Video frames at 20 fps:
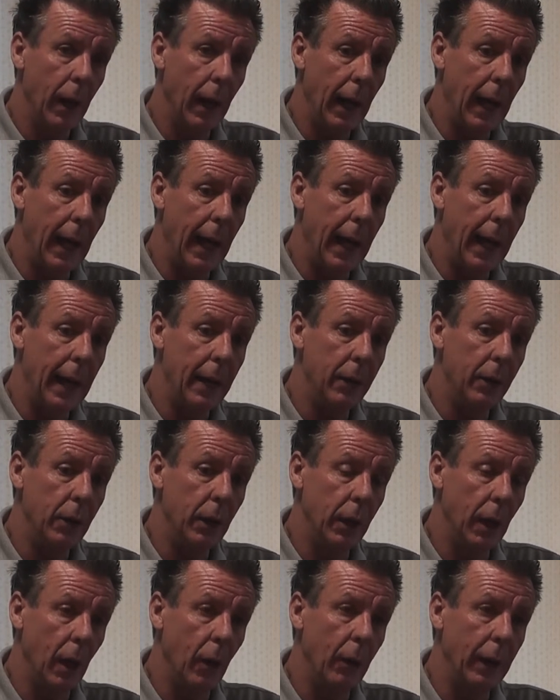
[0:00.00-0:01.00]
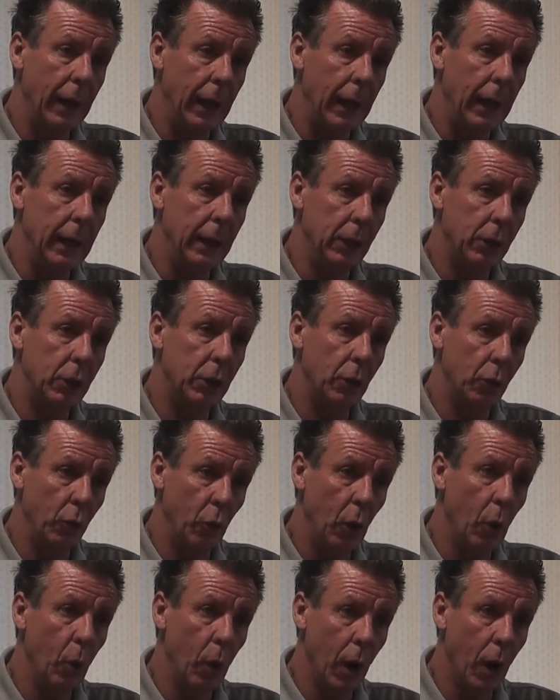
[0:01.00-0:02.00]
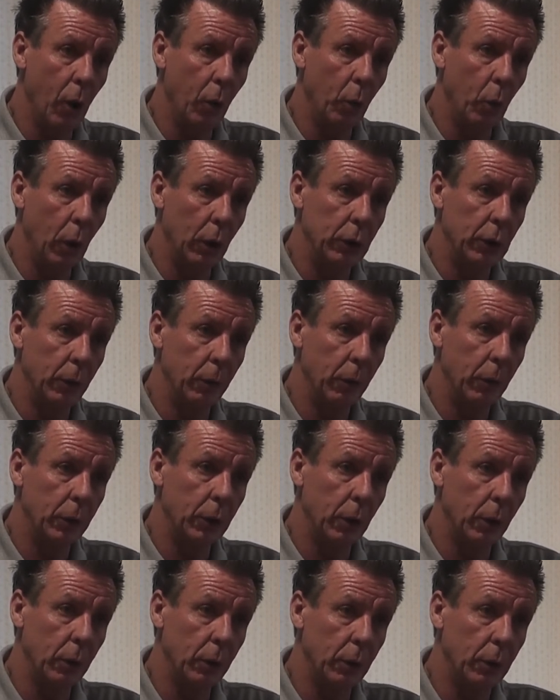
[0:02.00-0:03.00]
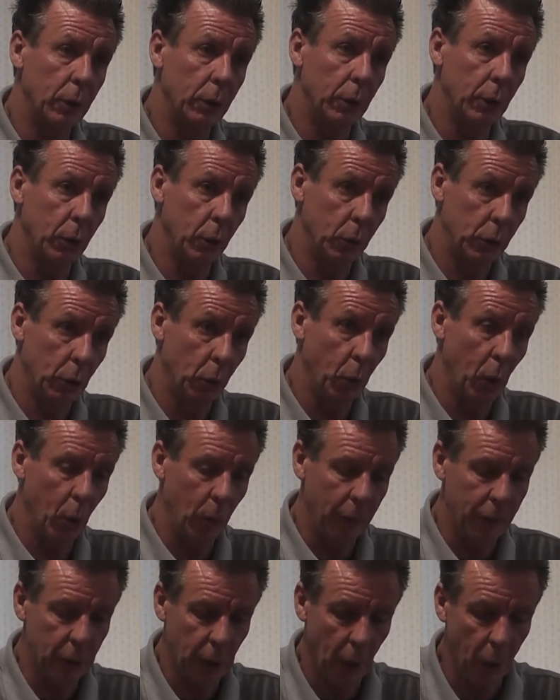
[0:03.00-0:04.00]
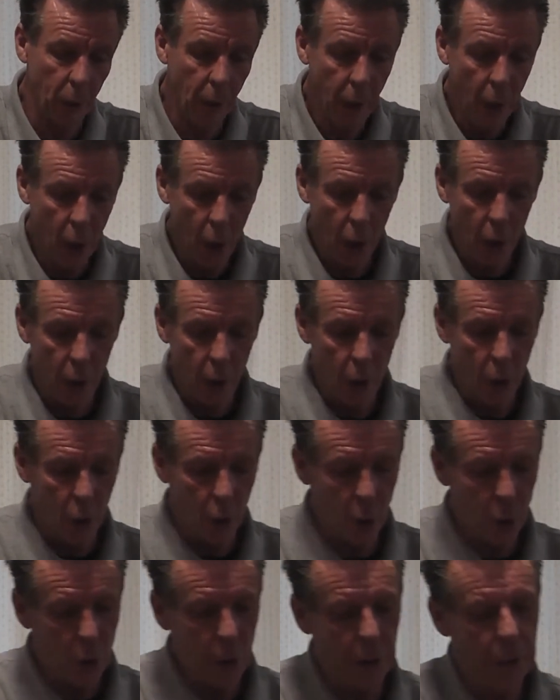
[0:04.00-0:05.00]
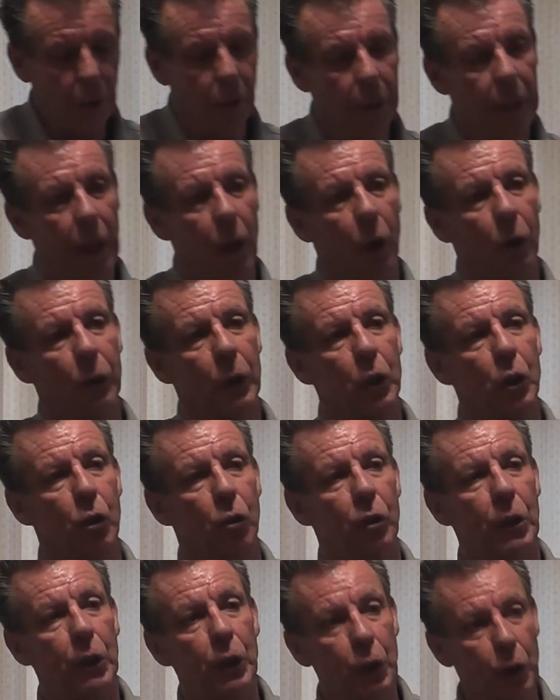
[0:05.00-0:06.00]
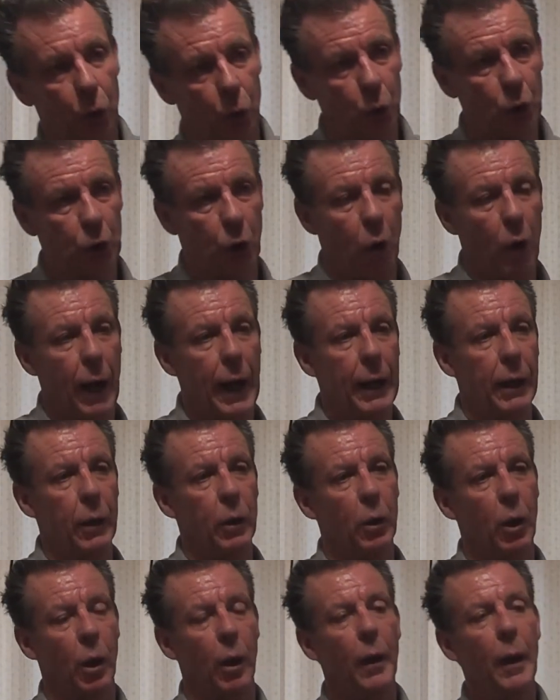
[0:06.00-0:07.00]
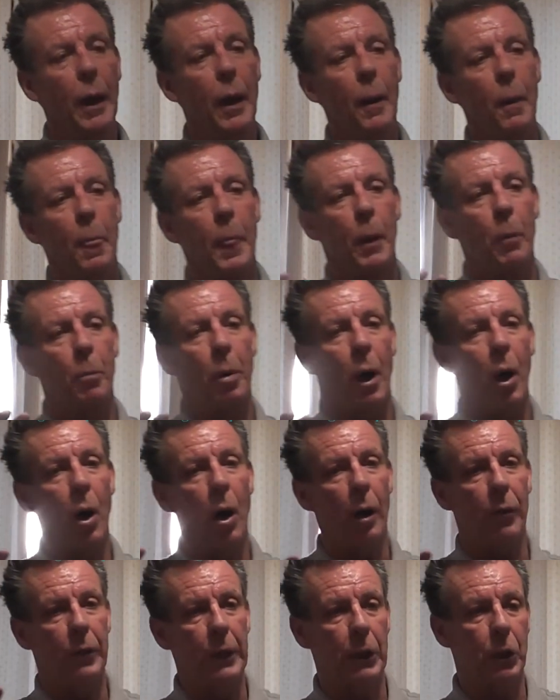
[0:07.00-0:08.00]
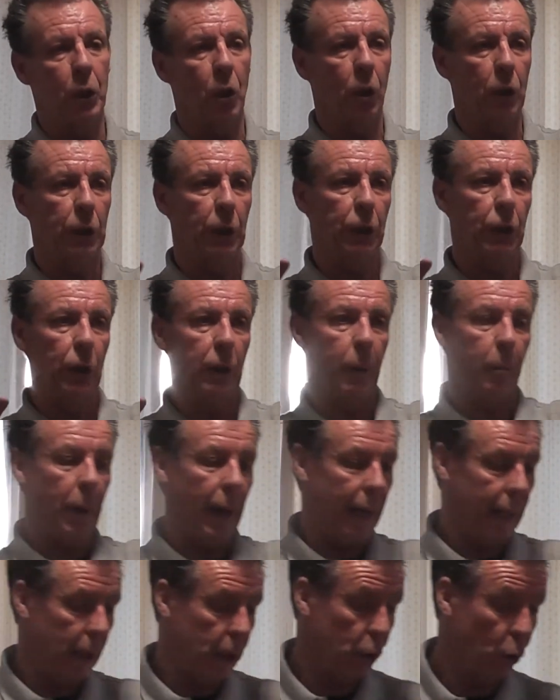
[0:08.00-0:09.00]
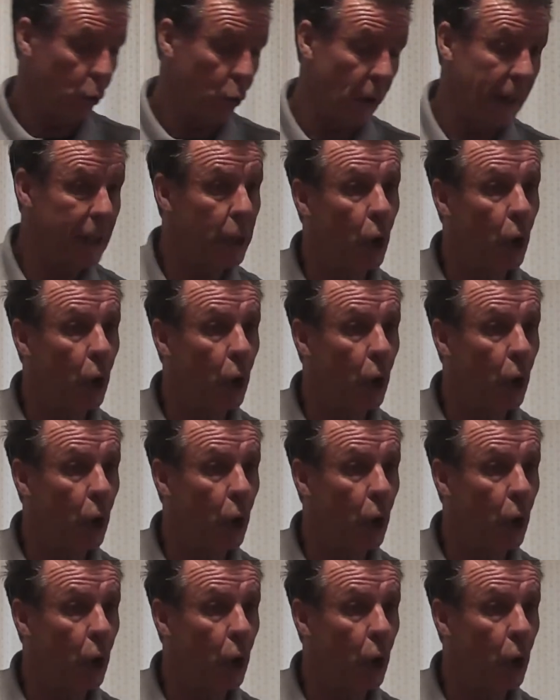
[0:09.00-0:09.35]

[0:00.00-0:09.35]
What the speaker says: And you know, it is real hard work to work with. So looking on it on the traditional side, that part of this cottage at the back has already